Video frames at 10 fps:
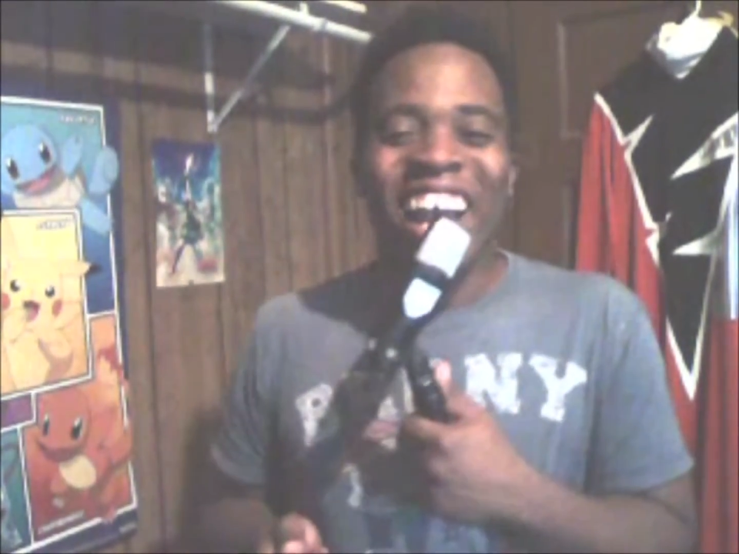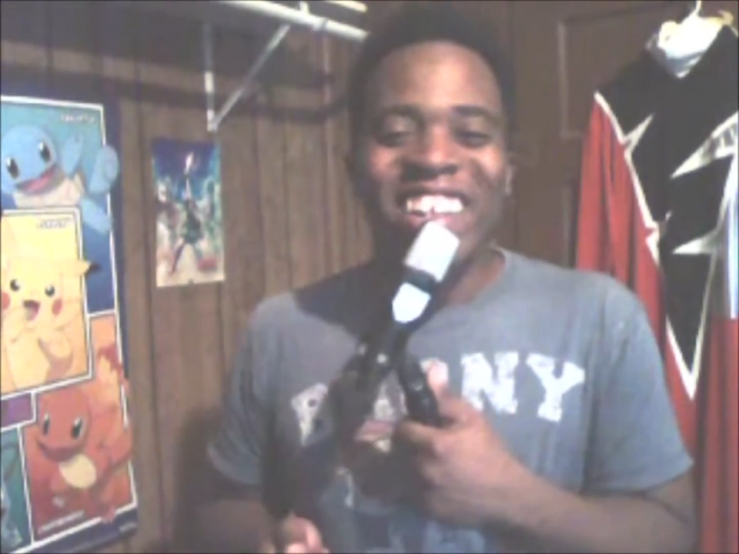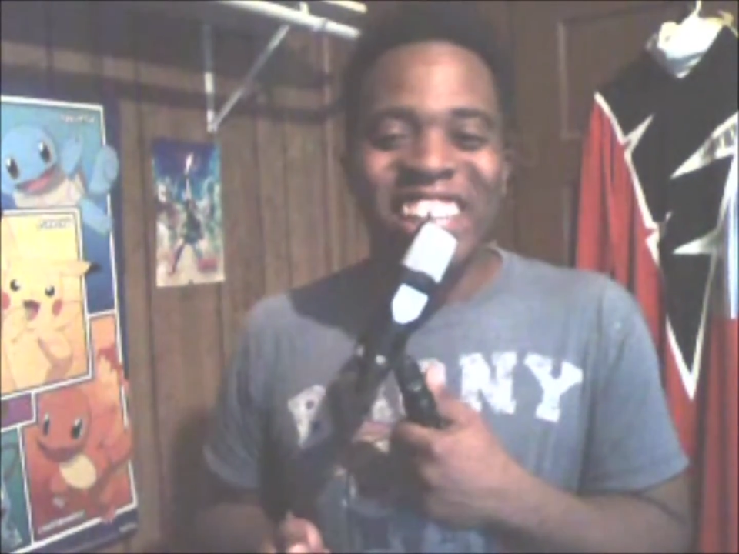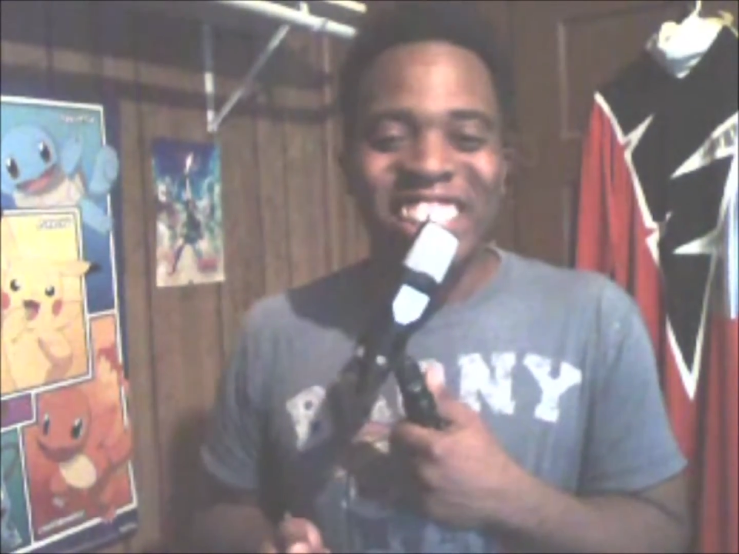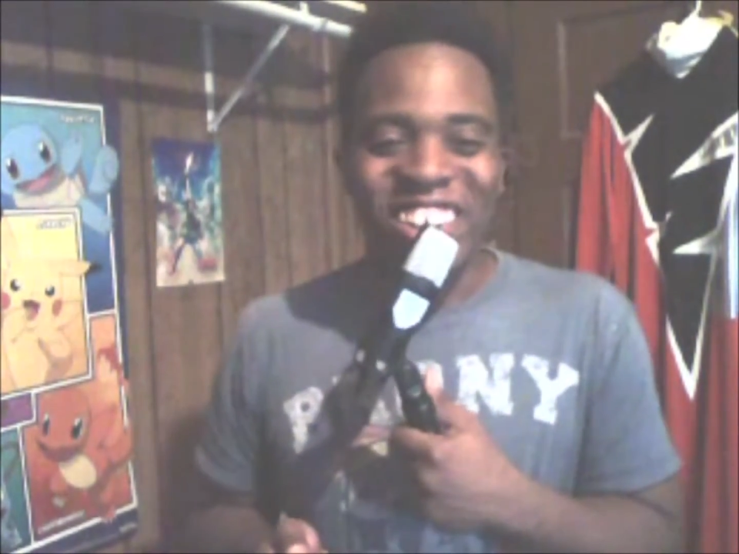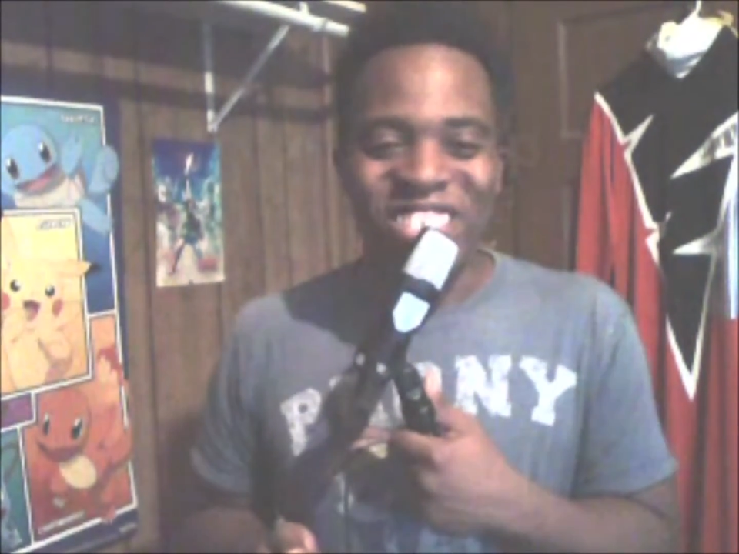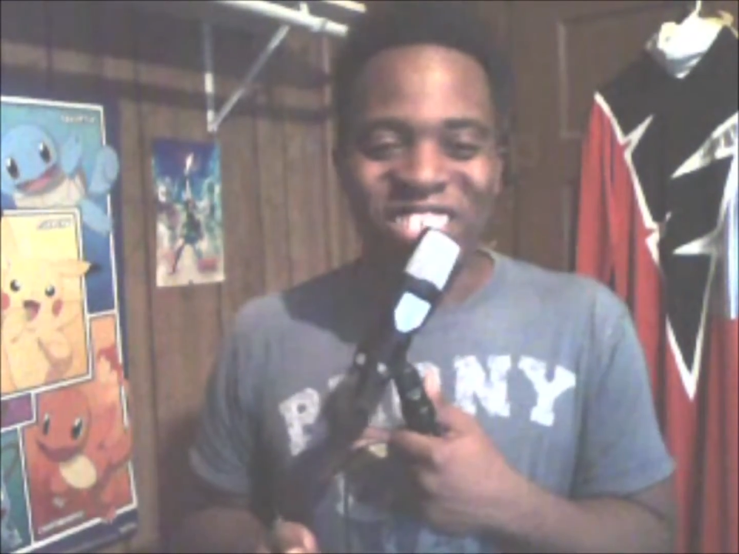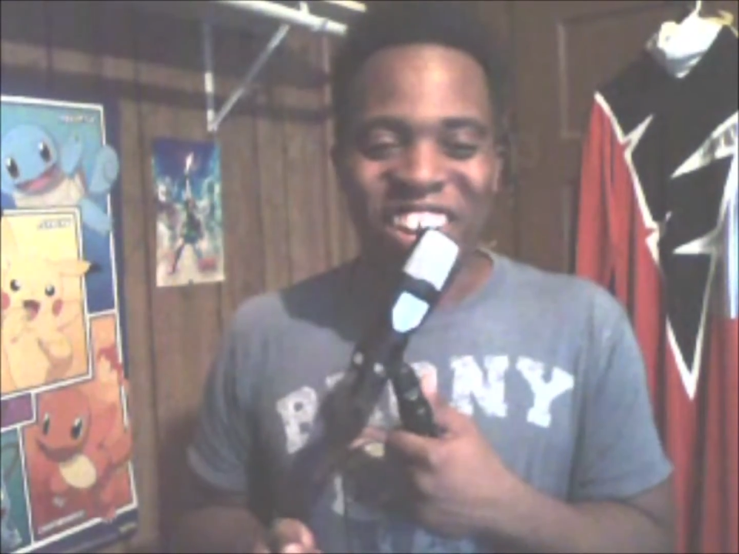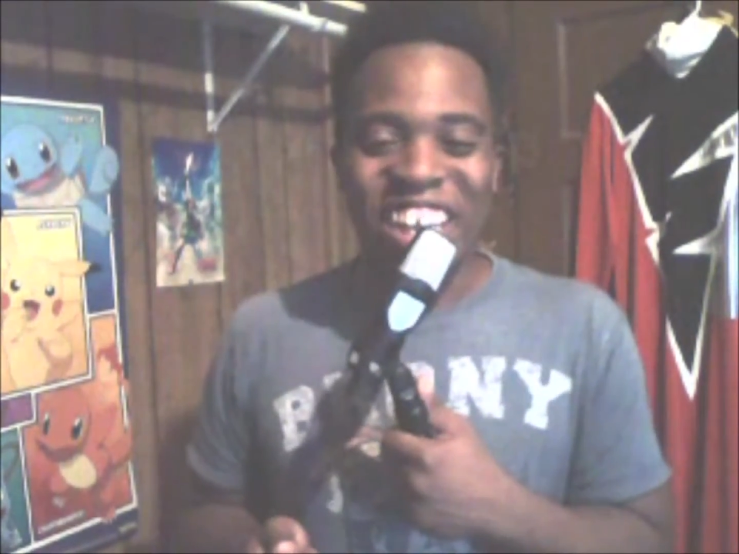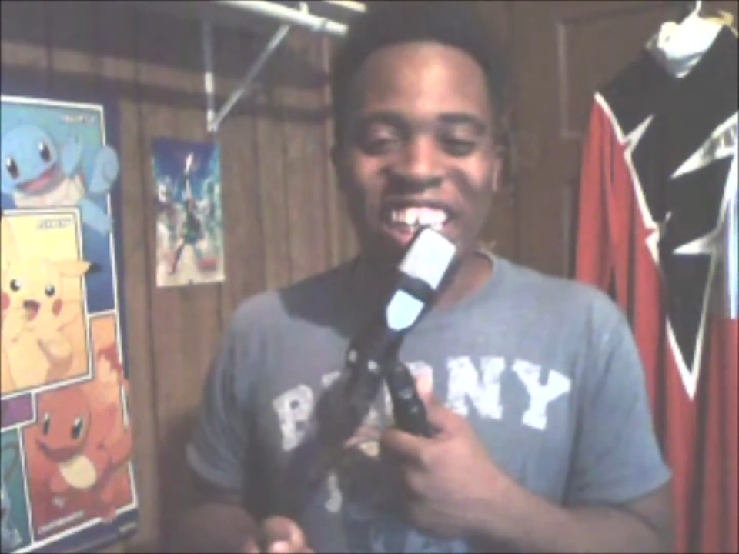That's a
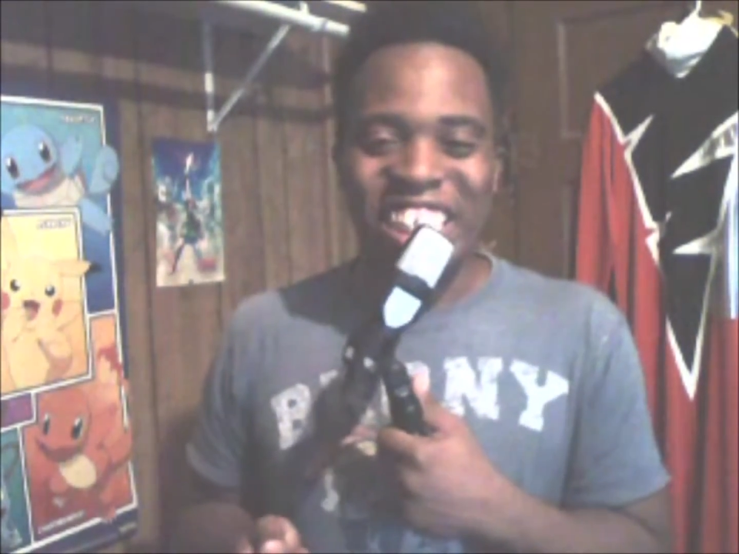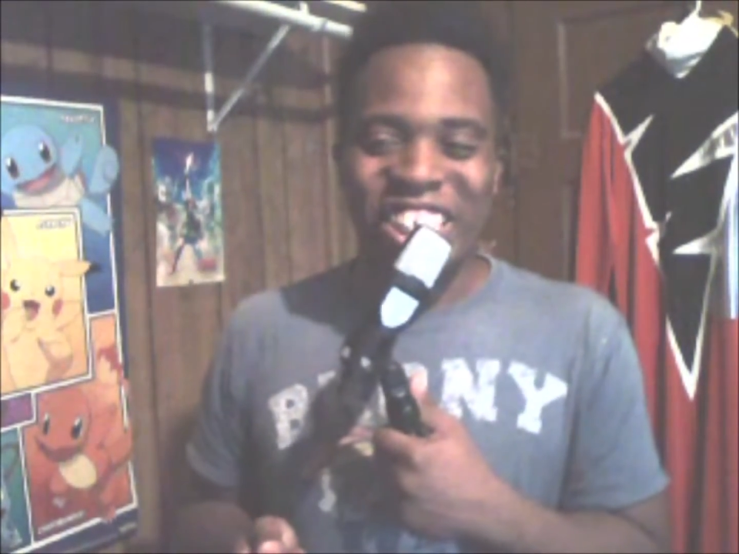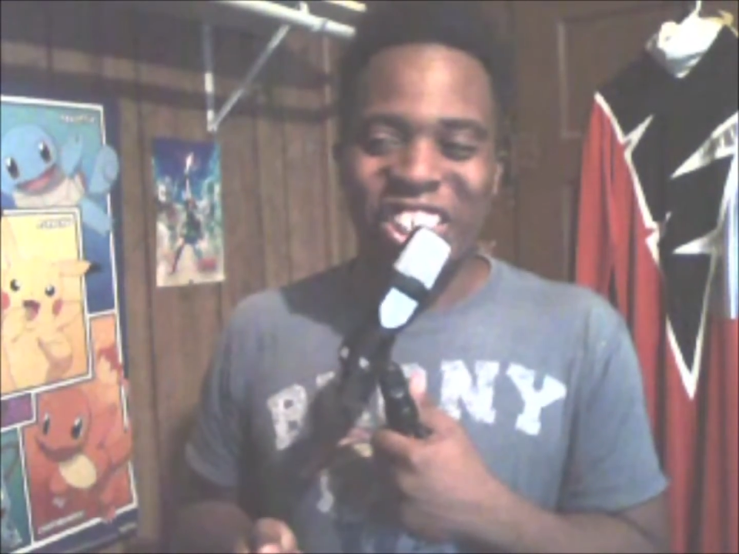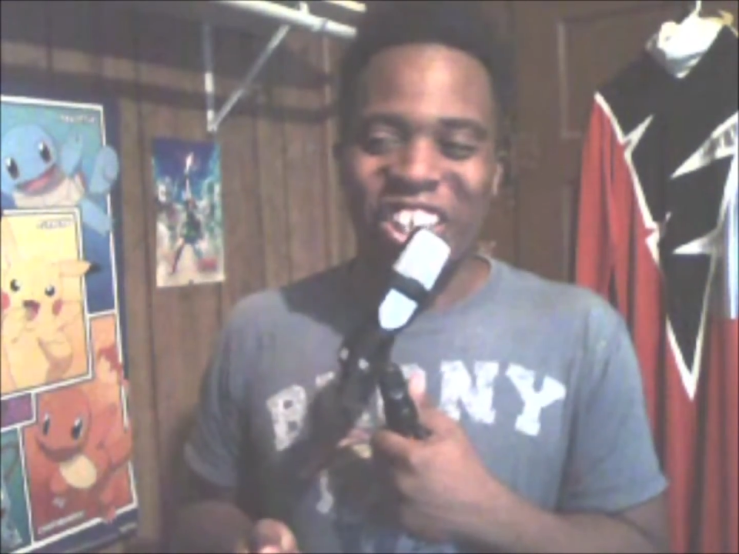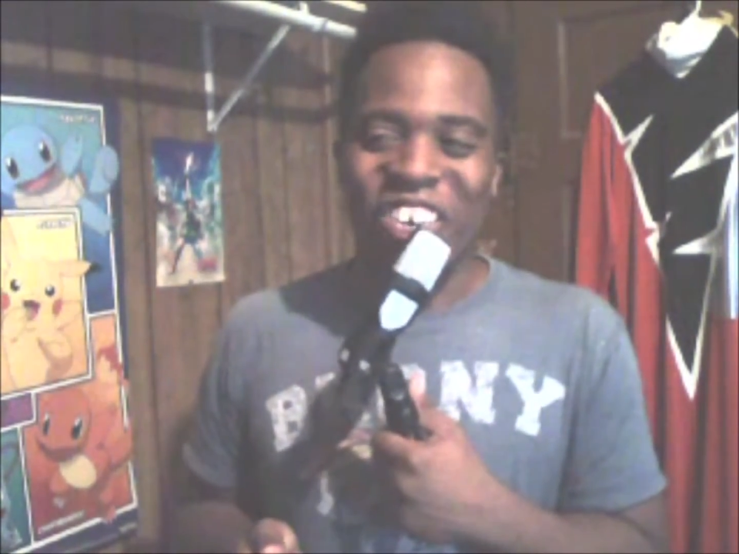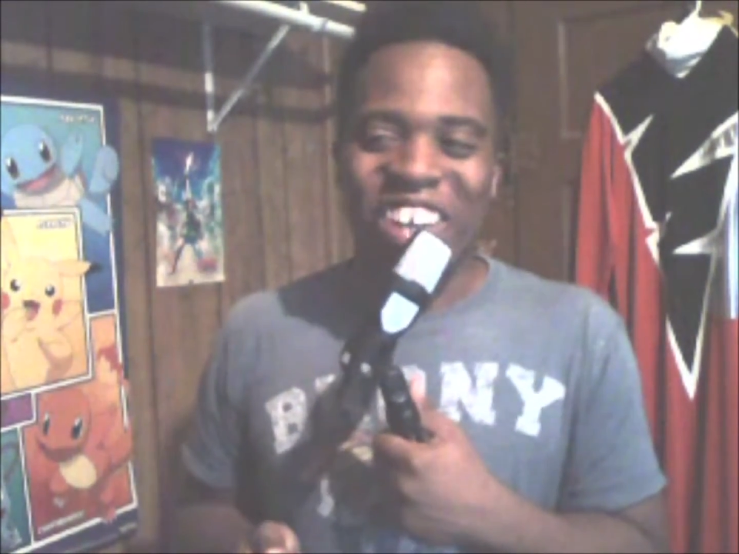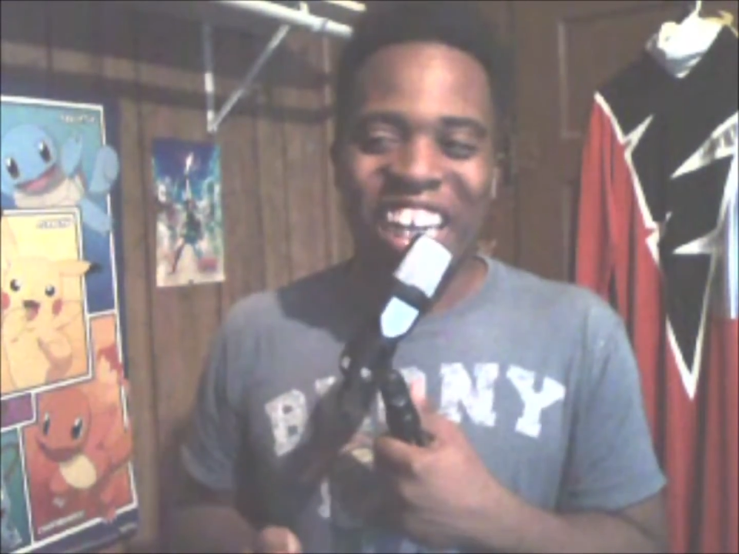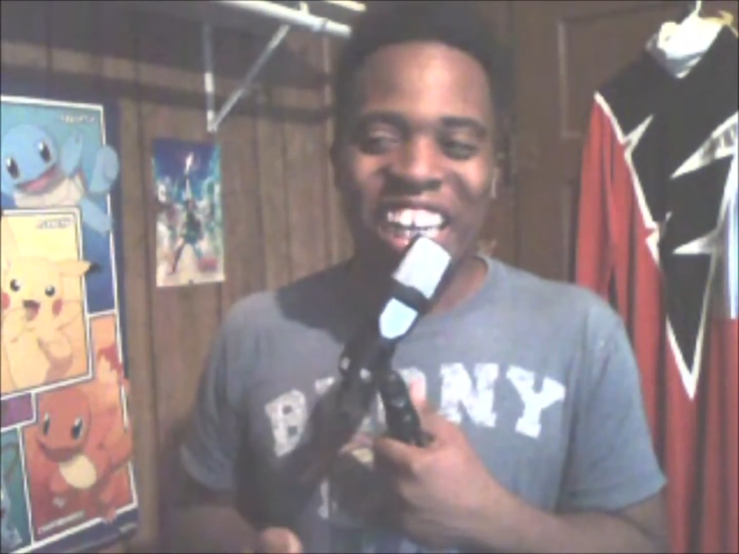very good joke,